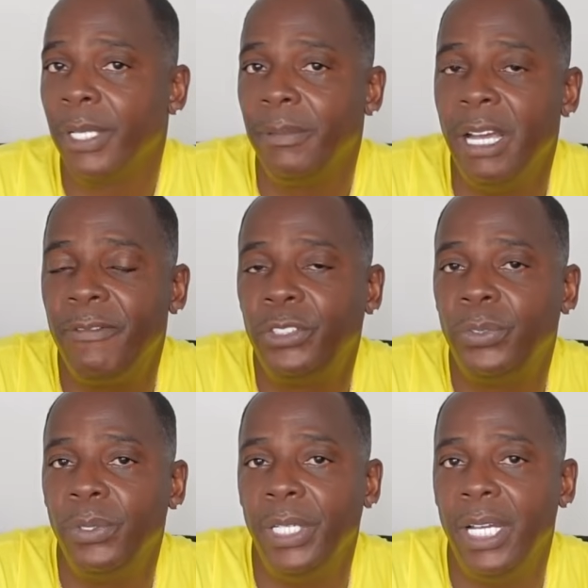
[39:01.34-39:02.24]
Not for
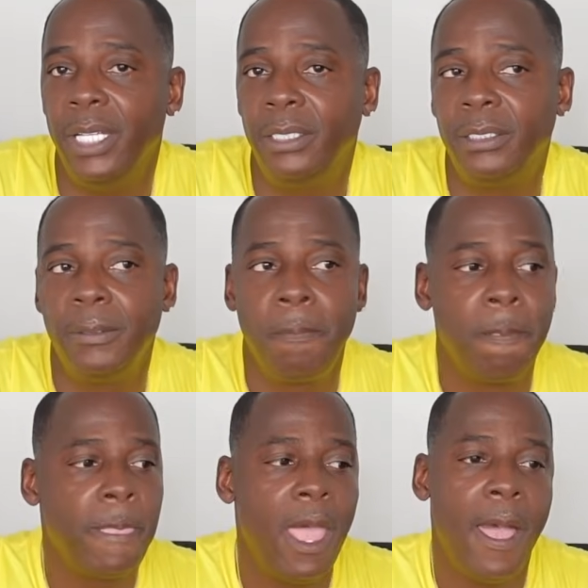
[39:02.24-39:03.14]
sure, guys.
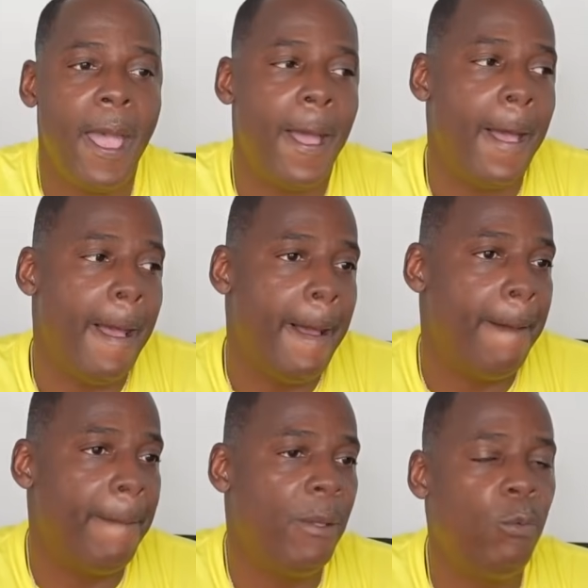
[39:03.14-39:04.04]

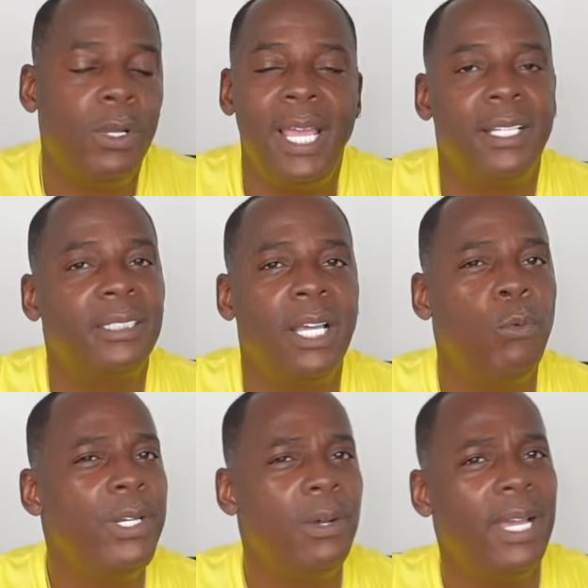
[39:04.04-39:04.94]
Um, like I said,
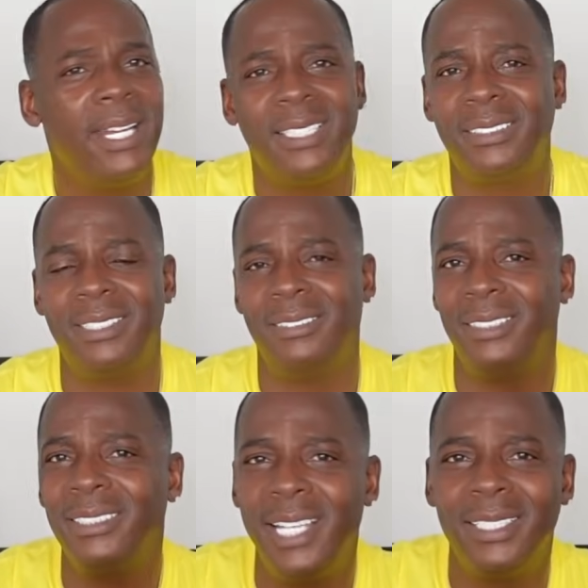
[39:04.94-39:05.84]
we don't have this,
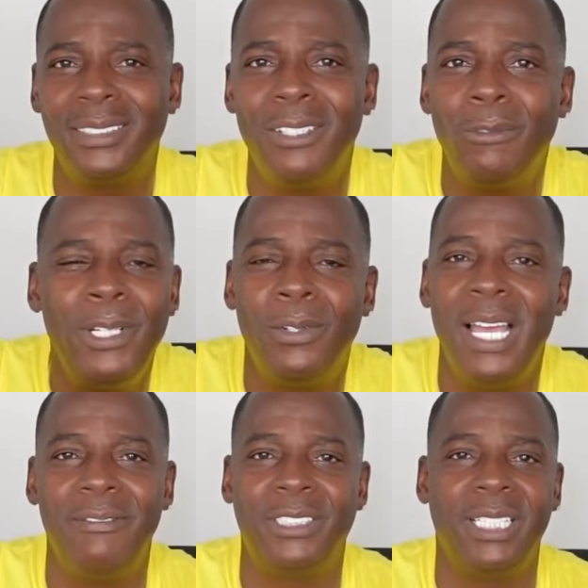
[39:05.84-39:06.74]
this kind of stuff. We don't
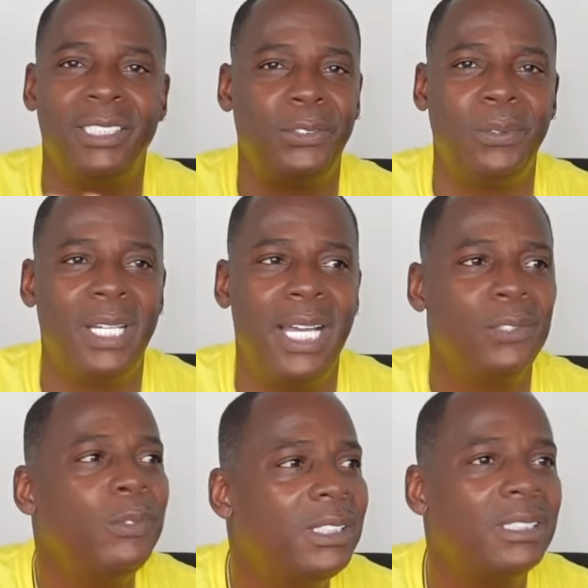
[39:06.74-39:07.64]
have schedule,
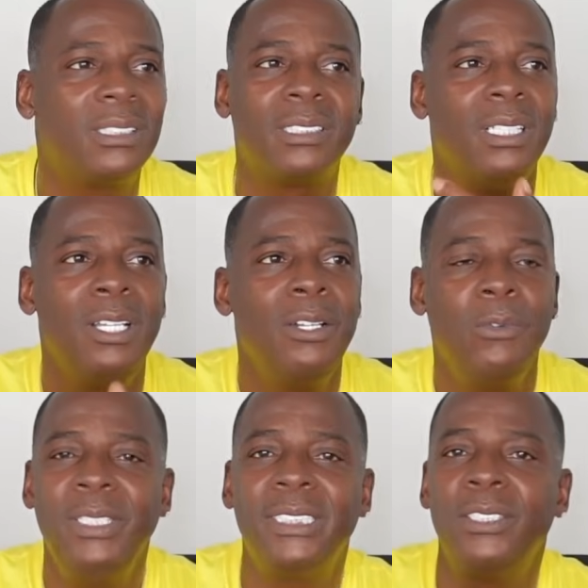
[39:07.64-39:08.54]
guys. We just
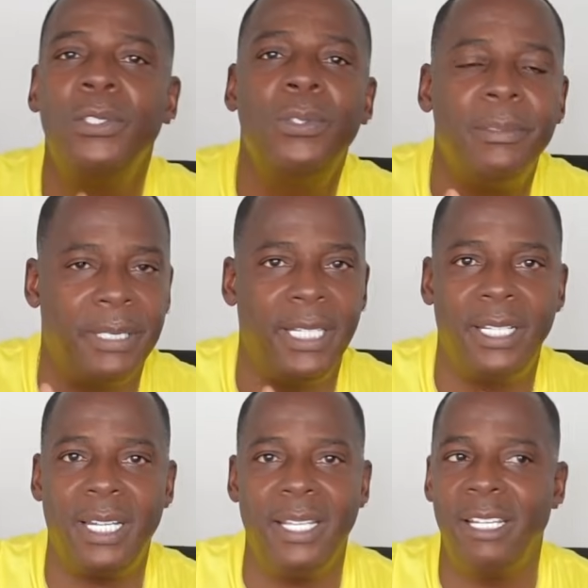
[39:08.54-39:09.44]
we just do it,
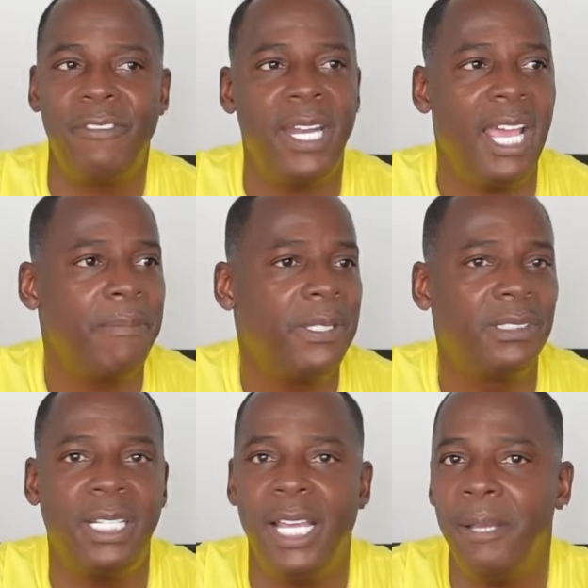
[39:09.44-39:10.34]
man. Like if it happens,
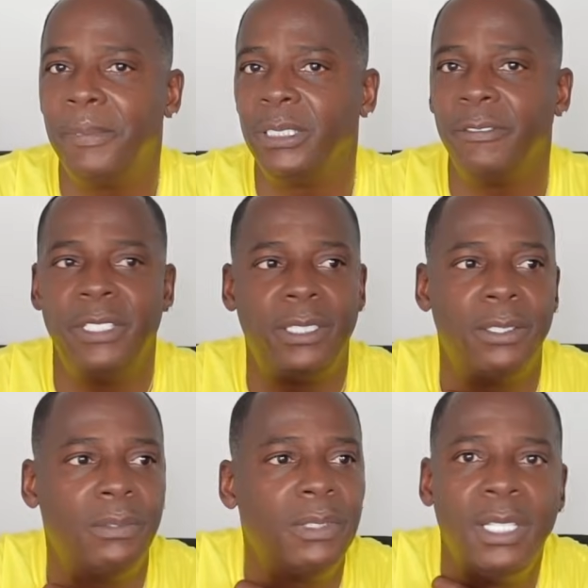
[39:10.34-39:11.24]
it happens. If it
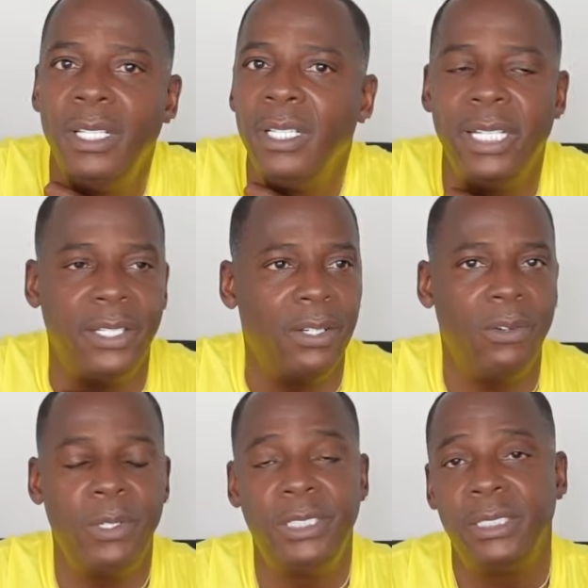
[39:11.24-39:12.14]
don't, it
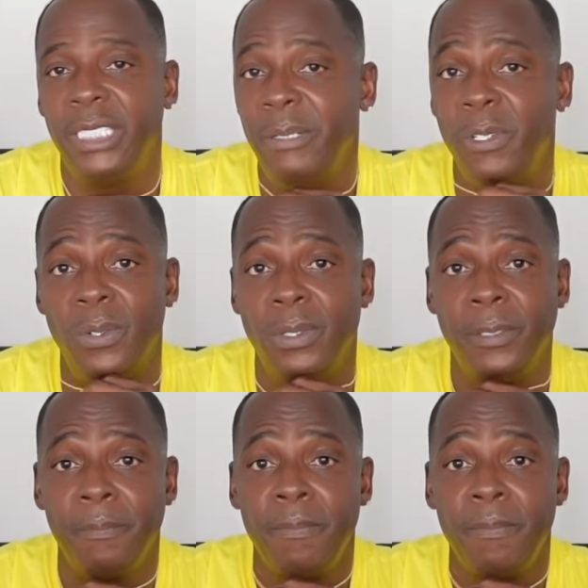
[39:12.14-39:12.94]
don't. We just keep going.